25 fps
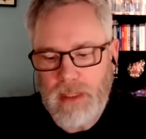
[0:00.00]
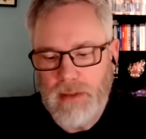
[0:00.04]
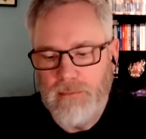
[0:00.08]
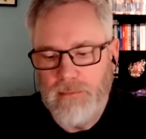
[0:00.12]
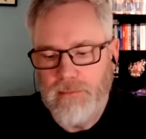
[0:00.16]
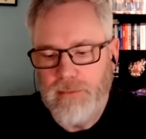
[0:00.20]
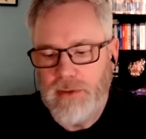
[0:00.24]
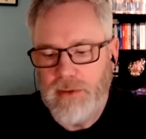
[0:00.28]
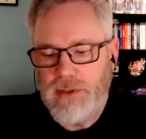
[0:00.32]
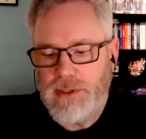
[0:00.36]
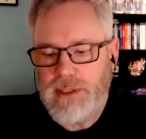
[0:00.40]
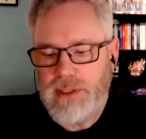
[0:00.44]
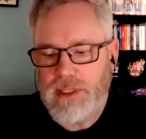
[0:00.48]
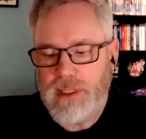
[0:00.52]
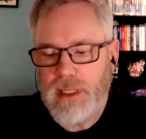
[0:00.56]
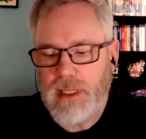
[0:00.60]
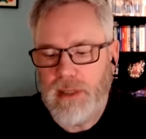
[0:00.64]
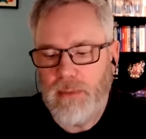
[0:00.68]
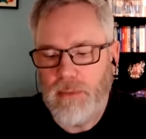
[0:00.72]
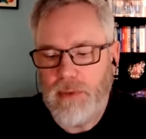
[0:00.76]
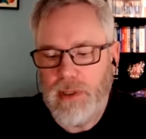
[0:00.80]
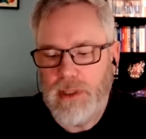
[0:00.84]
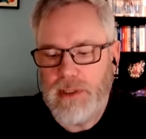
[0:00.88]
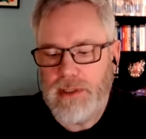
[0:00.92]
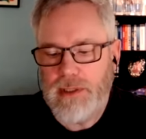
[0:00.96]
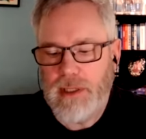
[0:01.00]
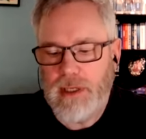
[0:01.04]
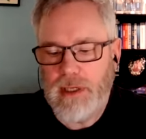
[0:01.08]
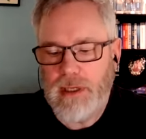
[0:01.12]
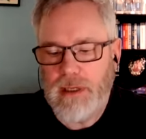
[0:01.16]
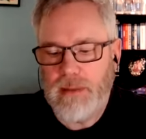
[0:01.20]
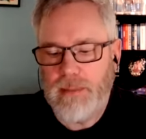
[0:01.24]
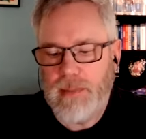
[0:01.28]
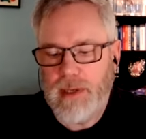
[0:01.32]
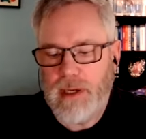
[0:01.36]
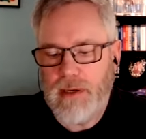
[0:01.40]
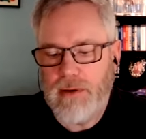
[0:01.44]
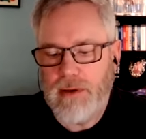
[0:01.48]
The first thing I want to
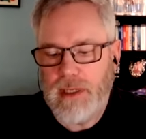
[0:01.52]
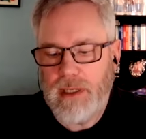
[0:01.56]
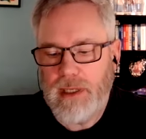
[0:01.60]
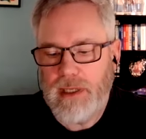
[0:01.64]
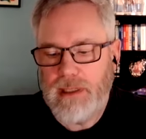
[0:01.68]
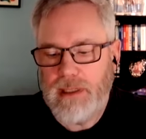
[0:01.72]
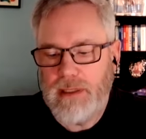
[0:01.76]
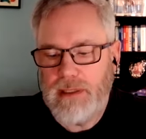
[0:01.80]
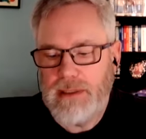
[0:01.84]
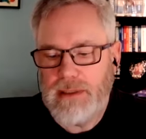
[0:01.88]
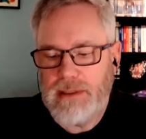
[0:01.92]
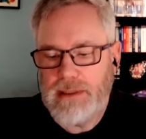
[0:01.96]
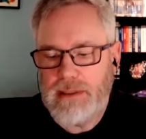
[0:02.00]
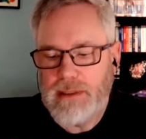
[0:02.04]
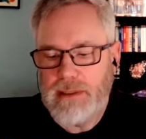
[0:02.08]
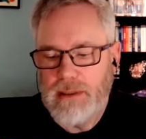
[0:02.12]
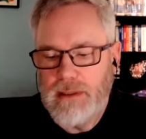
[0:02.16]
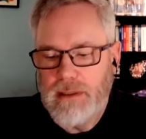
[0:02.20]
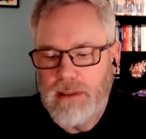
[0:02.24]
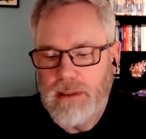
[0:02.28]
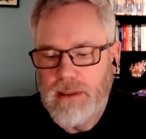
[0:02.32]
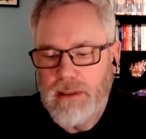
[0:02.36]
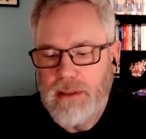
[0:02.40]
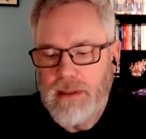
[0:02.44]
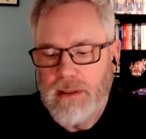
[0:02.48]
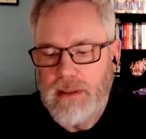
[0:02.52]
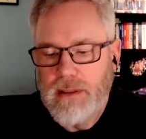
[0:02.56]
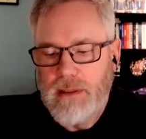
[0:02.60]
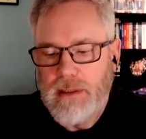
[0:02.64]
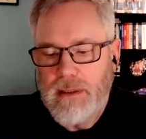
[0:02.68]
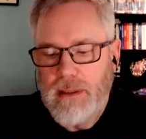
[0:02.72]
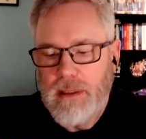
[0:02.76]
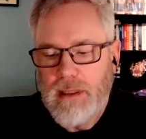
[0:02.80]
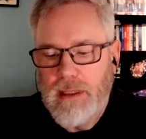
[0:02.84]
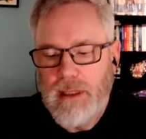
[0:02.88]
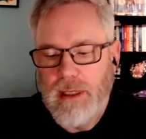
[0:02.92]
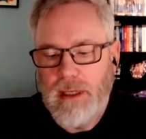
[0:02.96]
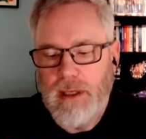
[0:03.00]
talk about is,
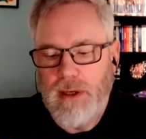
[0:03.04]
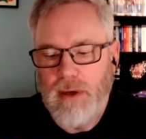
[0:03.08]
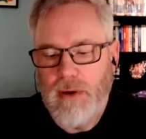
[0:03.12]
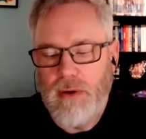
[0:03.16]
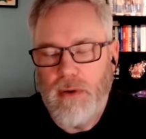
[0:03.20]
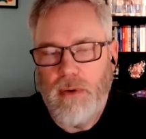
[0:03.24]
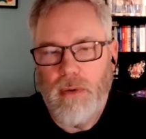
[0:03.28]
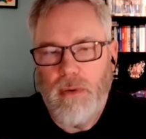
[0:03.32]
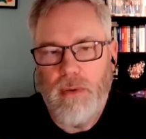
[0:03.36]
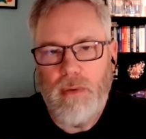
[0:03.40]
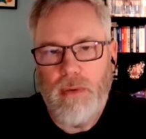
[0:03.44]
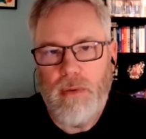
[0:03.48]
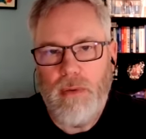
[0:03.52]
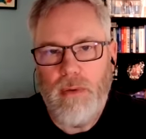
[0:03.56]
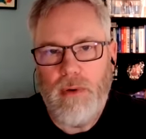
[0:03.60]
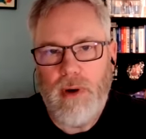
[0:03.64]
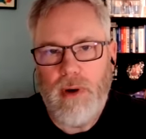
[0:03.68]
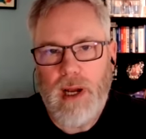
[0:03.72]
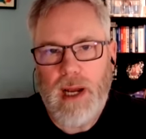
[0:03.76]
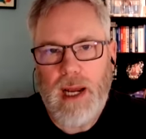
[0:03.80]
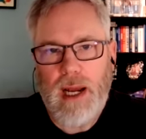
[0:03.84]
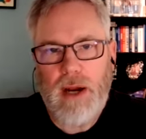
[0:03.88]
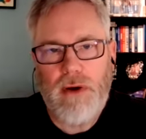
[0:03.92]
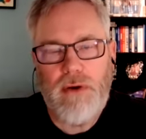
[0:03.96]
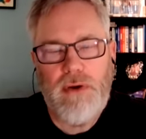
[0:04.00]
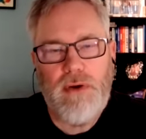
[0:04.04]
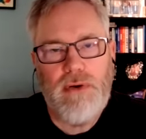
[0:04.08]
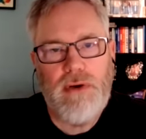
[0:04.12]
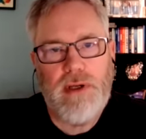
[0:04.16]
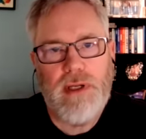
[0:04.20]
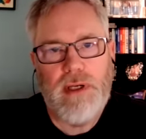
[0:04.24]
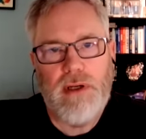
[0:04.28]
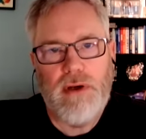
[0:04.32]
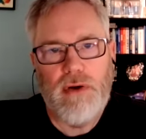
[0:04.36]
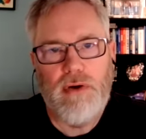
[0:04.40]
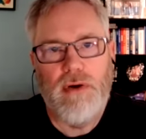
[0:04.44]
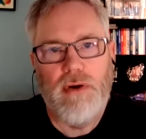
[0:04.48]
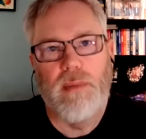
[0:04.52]
you know, how you
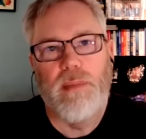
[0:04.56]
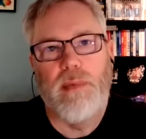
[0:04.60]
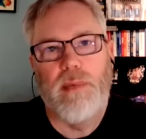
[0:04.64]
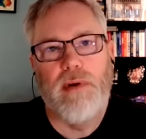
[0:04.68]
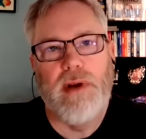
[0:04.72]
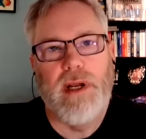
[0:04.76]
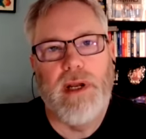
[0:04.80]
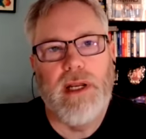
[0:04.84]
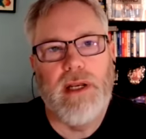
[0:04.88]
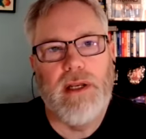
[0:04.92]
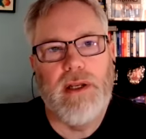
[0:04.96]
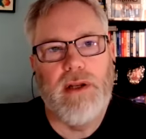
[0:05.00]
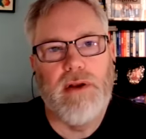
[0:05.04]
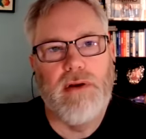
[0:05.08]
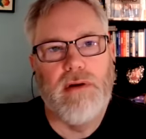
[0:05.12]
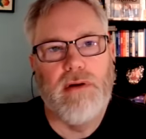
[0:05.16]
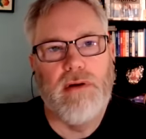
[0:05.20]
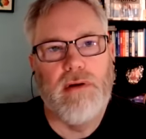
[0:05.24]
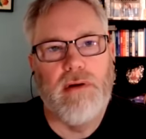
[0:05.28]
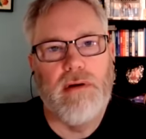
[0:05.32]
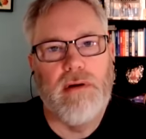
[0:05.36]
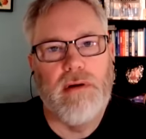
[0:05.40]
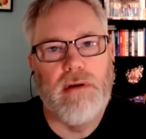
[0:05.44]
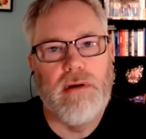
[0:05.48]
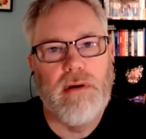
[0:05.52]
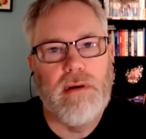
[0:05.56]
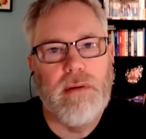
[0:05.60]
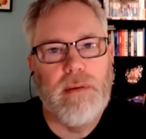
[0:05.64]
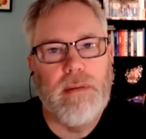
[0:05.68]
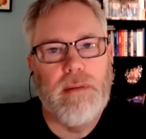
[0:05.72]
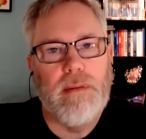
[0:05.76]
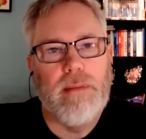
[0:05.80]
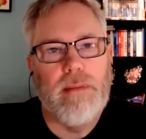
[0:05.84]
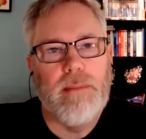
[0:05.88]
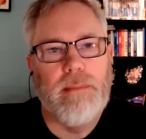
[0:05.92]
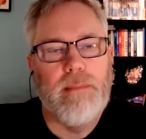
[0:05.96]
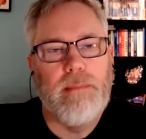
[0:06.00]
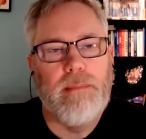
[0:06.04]
can incorporate your
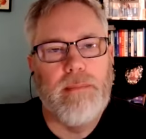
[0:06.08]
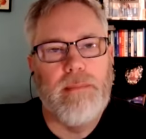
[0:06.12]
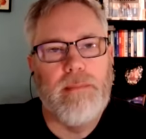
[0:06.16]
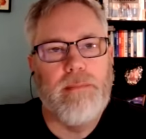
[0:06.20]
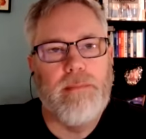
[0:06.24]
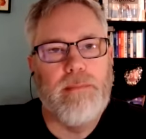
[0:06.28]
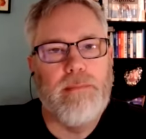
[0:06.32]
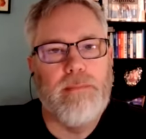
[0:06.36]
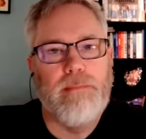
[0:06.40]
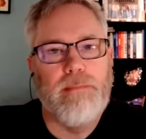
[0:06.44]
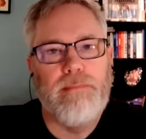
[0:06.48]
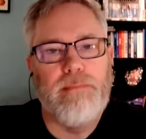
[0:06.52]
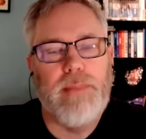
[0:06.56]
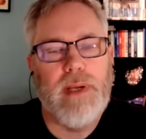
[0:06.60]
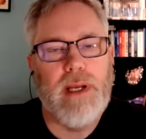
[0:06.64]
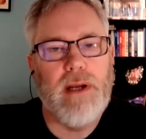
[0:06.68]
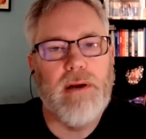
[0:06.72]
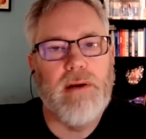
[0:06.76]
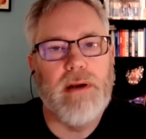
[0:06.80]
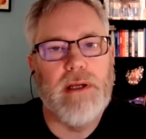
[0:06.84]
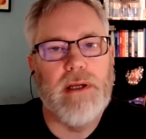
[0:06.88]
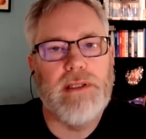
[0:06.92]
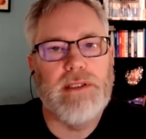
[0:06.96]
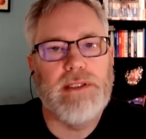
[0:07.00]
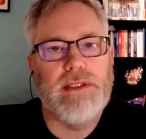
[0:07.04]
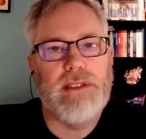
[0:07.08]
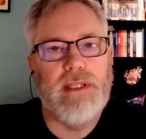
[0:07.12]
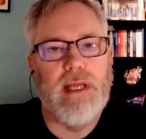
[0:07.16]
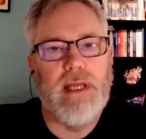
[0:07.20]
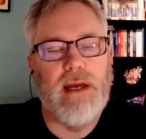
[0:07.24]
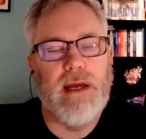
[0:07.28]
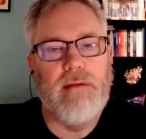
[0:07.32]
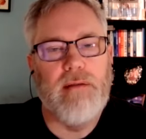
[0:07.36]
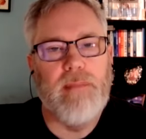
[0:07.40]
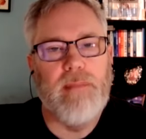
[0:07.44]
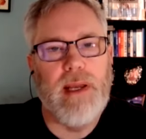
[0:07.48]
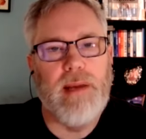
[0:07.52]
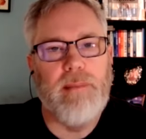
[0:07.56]
parents
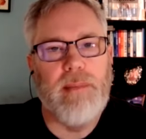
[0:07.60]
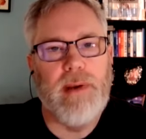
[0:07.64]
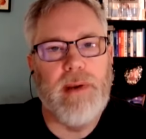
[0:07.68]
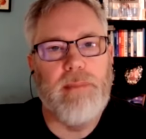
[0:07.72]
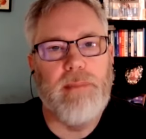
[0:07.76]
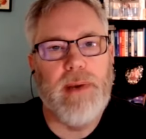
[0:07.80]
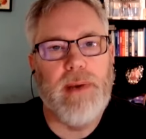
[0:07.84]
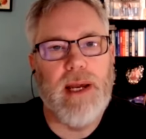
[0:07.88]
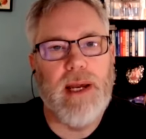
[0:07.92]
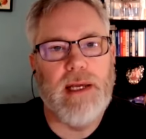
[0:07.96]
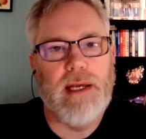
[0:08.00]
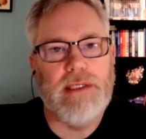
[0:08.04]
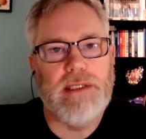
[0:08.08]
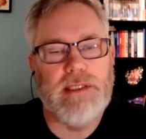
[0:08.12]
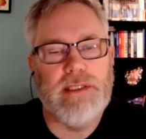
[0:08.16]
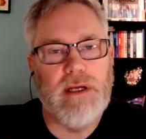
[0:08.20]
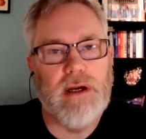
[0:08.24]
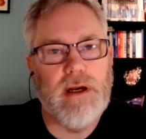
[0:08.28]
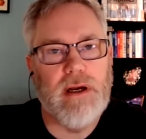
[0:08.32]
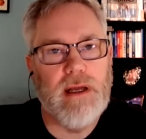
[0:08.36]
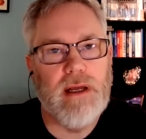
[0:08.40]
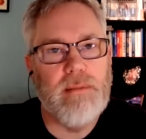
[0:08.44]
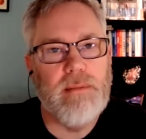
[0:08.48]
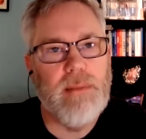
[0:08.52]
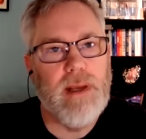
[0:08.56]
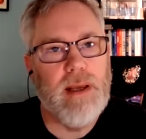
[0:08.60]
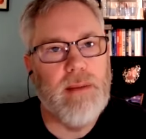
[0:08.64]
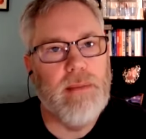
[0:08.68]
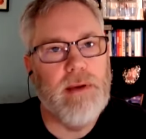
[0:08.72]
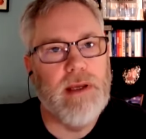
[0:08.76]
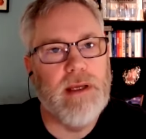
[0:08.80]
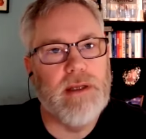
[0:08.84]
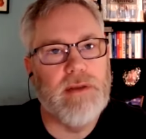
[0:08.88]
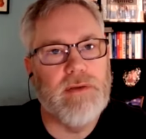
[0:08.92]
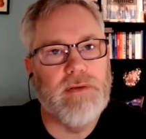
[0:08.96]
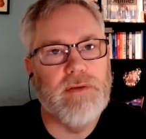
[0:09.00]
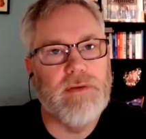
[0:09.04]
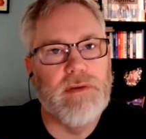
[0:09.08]
that may be passed on.
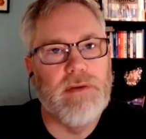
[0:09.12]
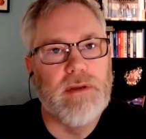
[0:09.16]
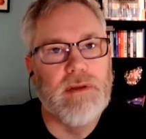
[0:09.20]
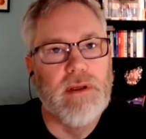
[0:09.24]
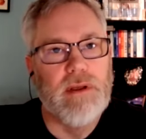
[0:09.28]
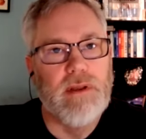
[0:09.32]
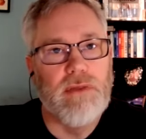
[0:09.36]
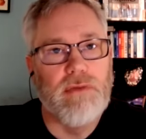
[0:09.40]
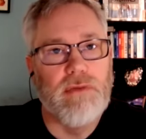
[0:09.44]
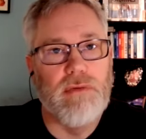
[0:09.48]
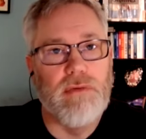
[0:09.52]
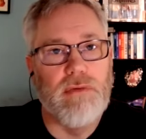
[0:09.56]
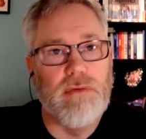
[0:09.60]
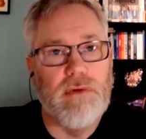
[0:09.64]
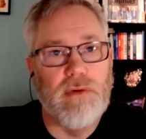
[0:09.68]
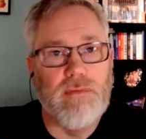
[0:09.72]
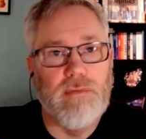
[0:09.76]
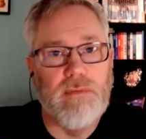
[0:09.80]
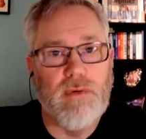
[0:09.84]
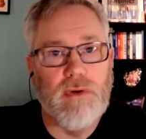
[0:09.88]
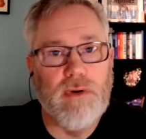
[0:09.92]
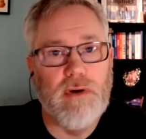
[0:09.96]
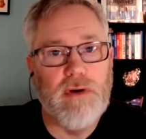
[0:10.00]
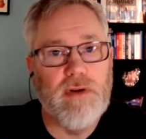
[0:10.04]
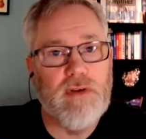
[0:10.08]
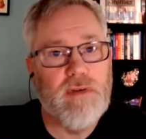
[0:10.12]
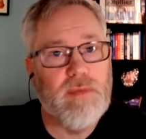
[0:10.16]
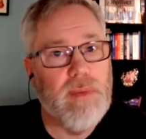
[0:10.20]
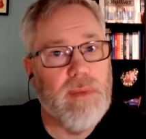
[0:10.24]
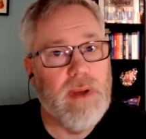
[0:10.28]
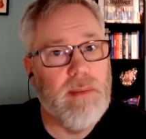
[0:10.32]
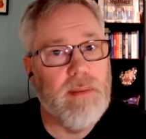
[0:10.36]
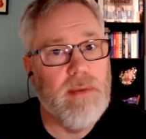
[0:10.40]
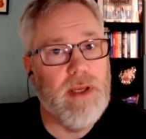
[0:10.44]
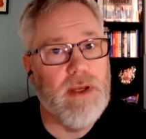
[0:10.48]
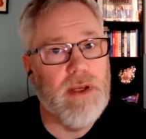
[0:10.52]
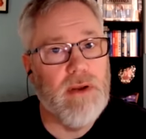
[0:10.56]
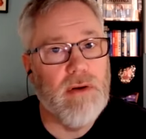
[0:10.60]
Maybe it's through divorce.
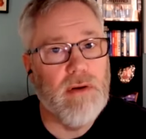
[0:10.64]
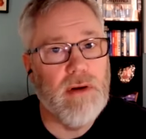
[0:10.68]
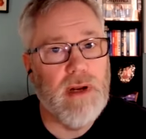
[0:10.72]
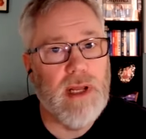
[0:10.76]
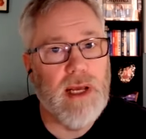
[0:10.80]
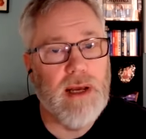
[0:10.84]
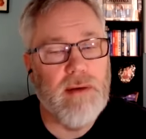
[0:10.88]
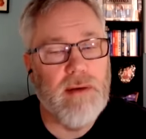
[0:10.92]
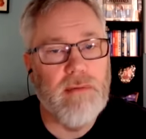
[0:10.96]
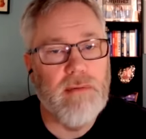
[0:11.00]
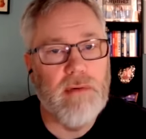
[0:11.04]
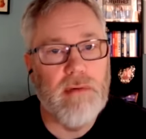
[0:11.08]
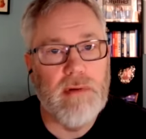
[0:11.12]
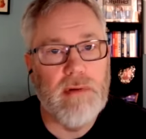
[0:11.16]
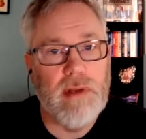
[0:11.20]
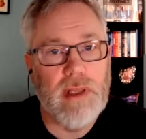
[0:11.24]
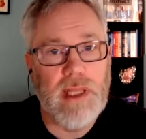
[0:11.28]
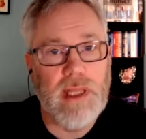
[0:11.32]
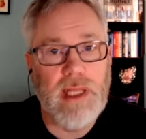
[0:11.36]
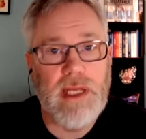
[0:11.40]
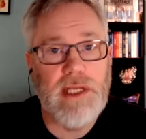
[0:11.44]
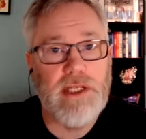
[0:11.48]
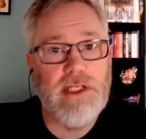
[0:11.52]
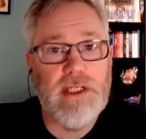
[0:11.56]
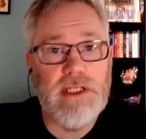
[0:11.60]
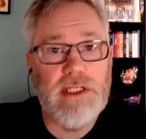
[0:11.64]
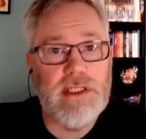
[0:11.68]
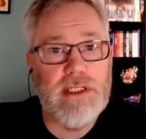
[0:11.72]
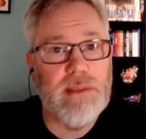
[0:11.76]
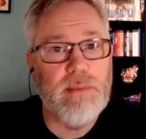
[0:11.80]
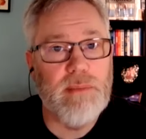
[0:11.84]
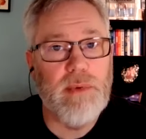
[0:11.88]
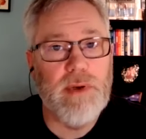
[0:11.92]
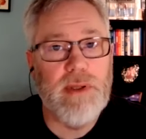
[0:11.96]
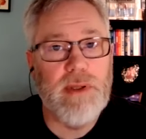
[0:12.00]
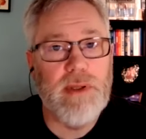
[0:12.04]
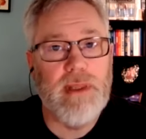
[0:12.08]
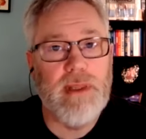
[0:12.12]
Maybe you don't have a
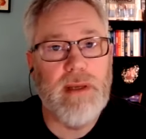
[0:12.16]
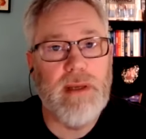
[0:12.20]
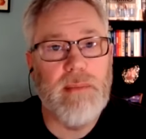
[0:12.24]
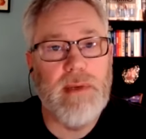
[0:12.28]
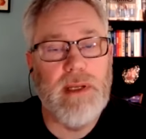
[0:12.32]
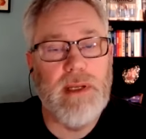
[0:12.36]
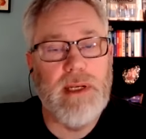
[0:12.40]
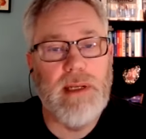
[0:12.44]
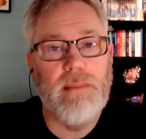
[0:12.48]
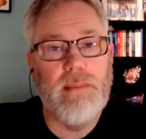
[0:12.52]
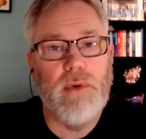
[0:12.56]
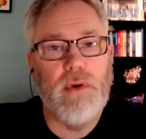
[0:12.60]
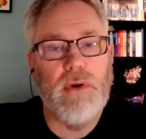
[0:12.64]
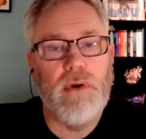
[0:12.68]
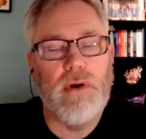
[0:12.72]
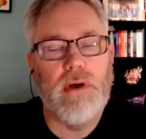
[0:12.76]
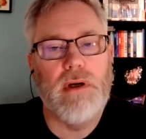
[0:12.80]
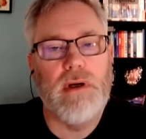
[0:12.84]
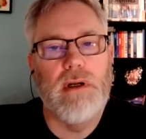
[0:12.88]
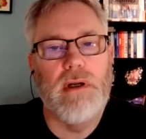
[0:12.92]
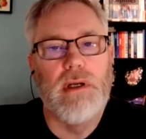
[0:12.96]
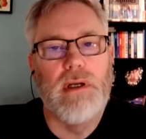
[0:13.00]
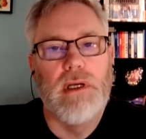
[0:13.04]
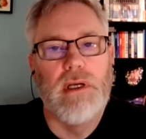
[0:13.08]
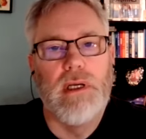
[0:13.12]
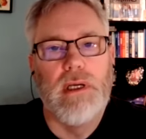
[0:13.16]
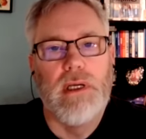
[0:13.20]
relationship with them anymore.